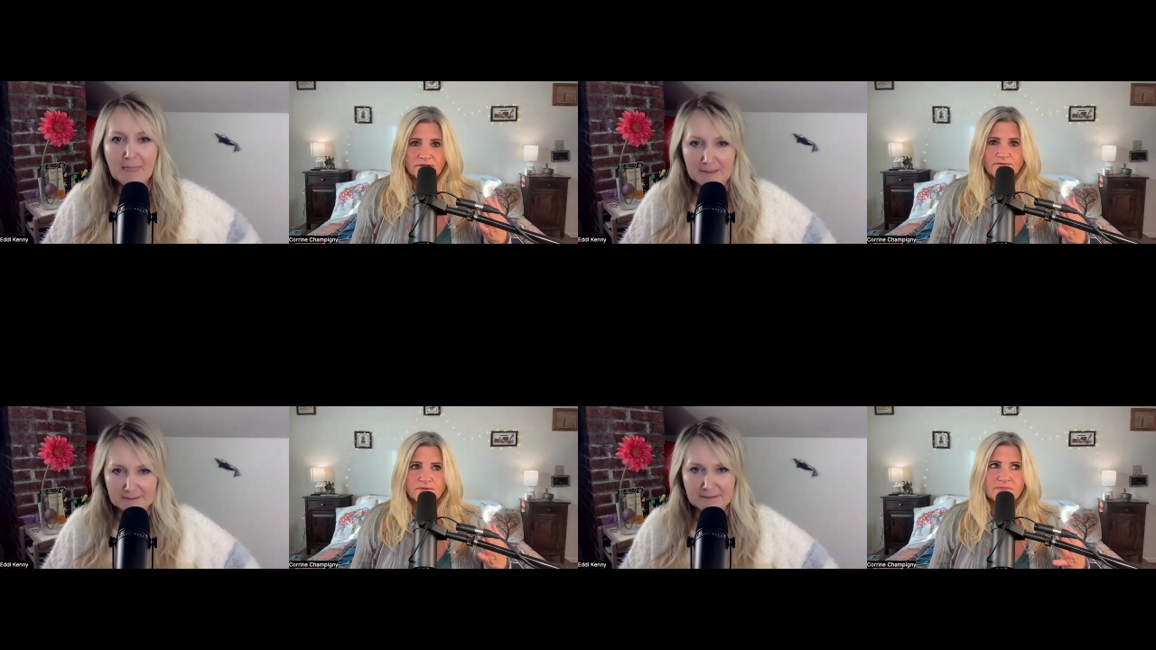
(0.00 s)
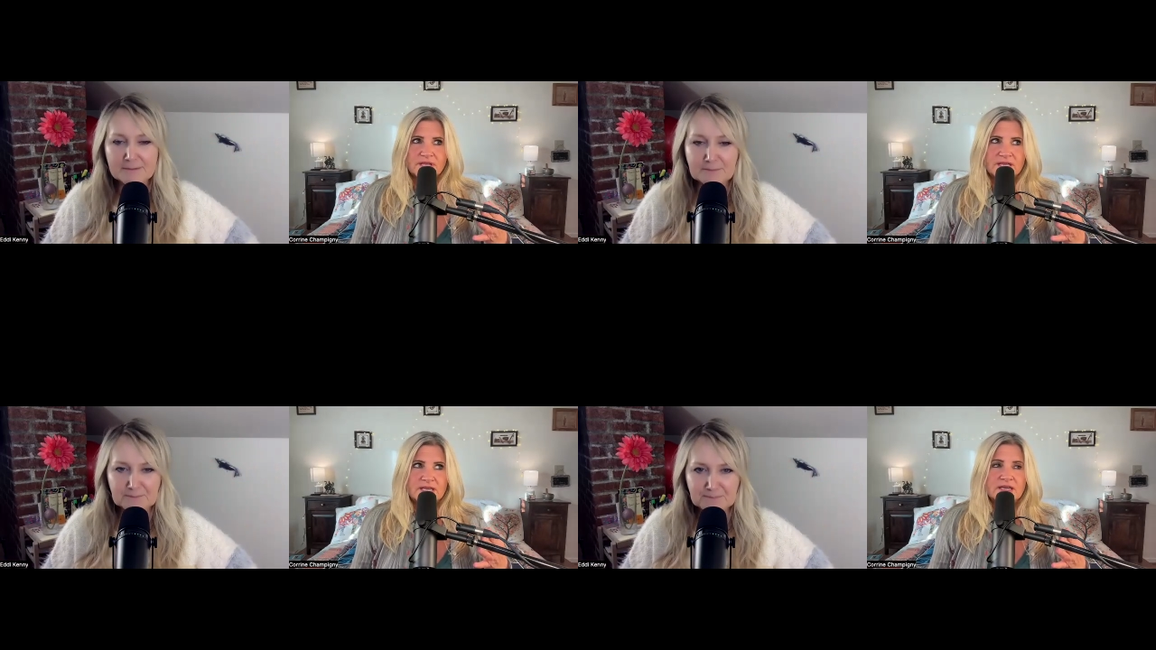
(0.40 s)
Speaker 1: for
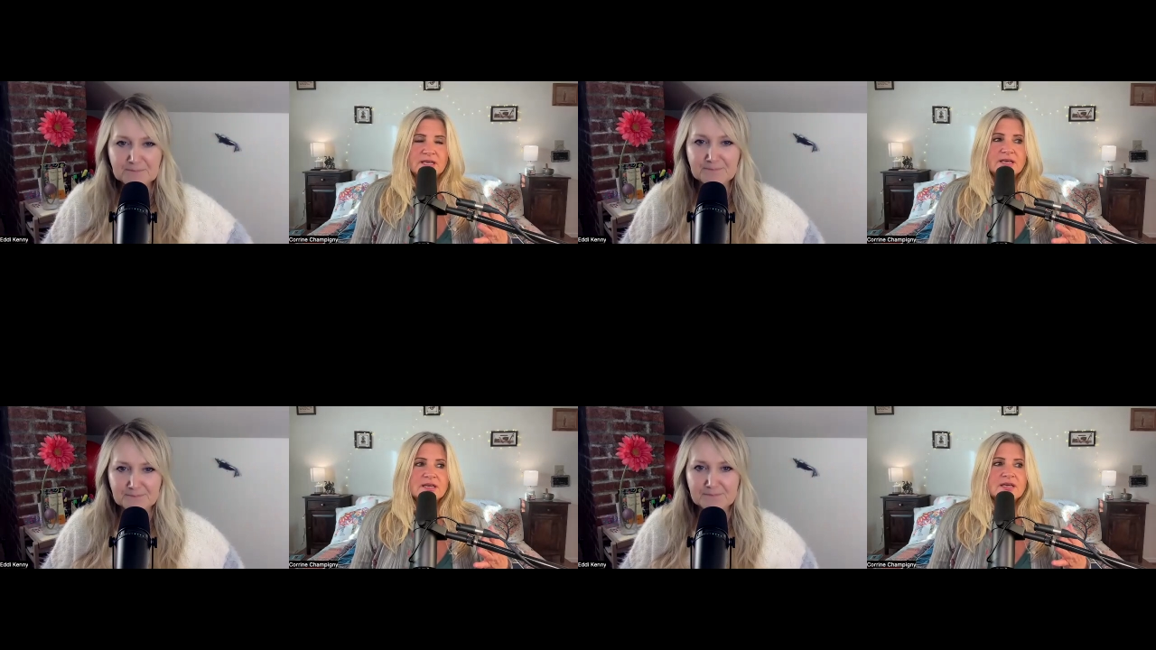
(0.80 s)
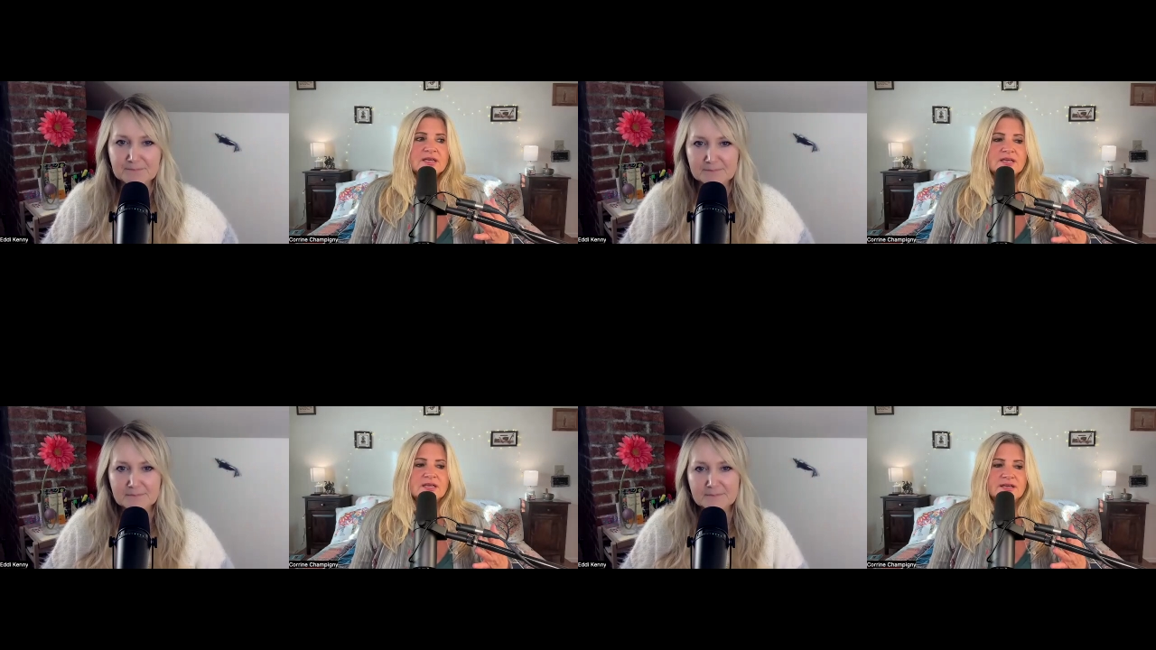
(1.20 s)
me
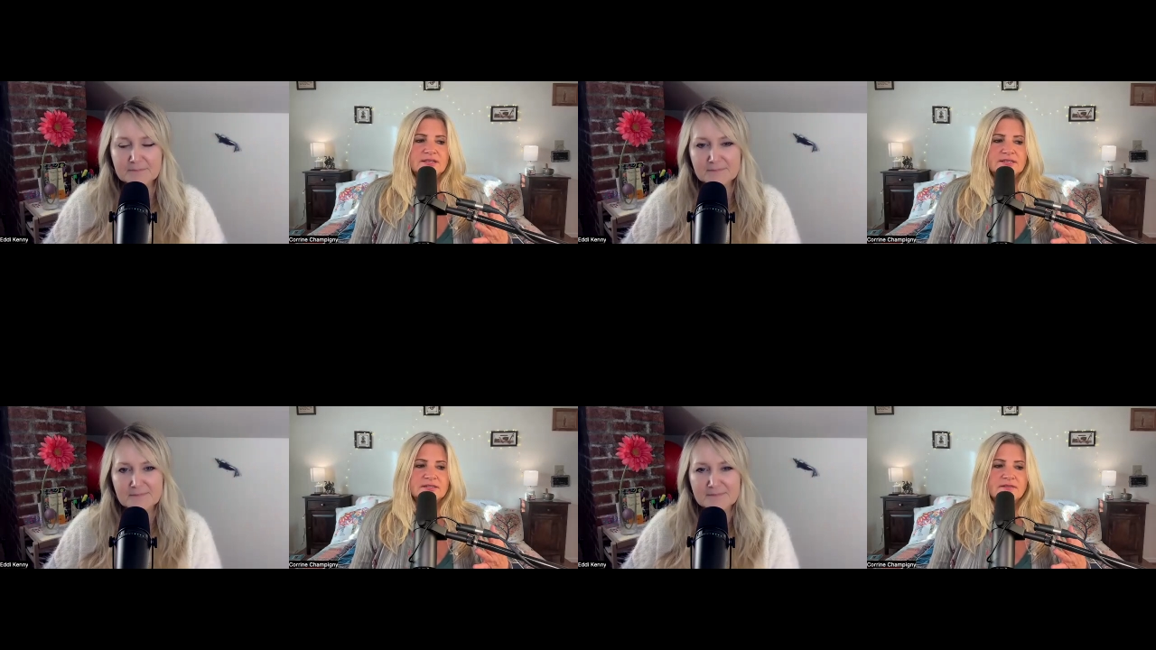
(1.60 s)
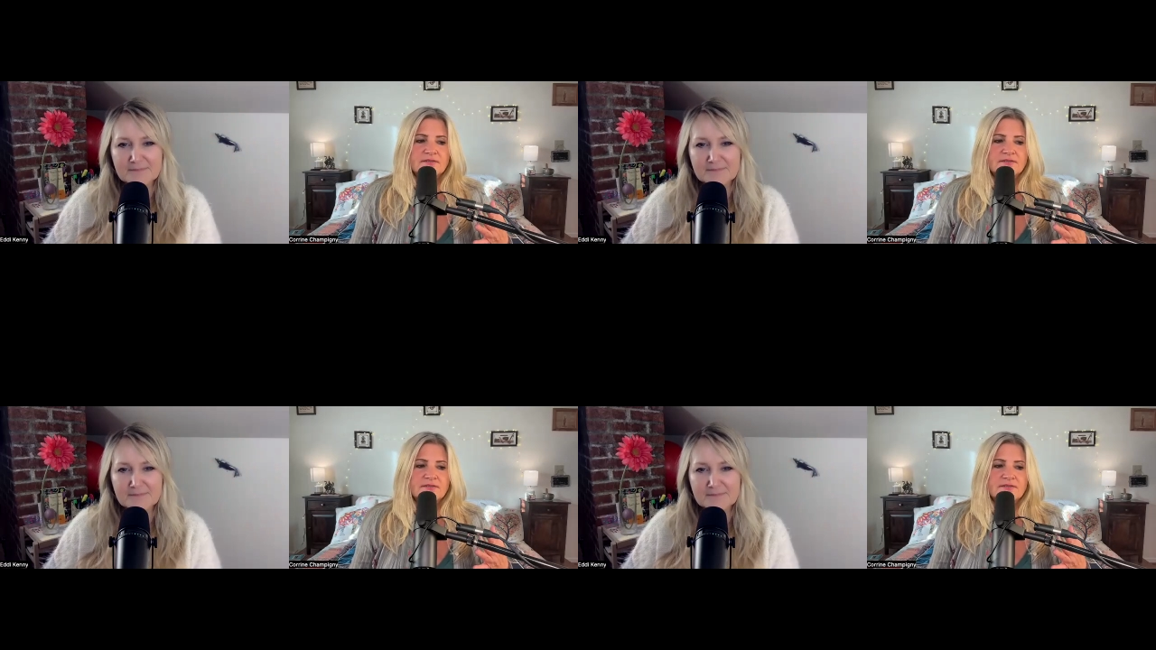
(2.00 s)
is